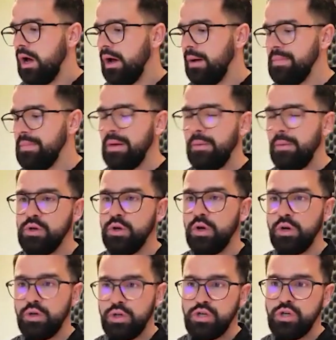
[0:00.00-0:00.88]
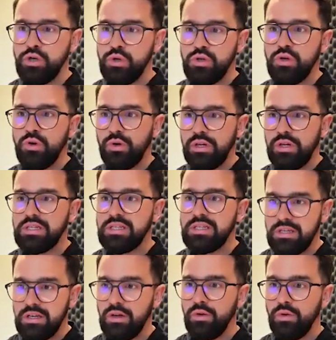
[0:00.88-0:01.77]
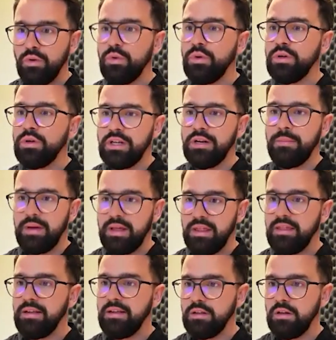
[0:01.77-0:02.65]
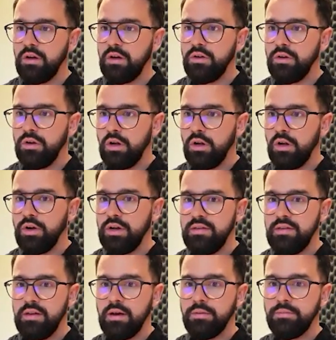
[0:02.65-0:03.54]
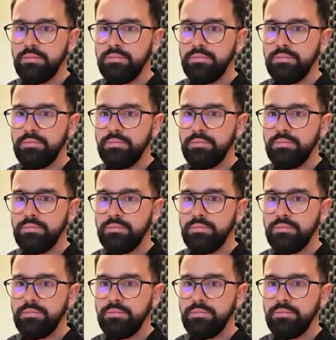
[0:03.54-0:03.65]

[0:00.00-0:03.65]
Then when you go to choose the audiences in Google, it's going to make things a lot easier.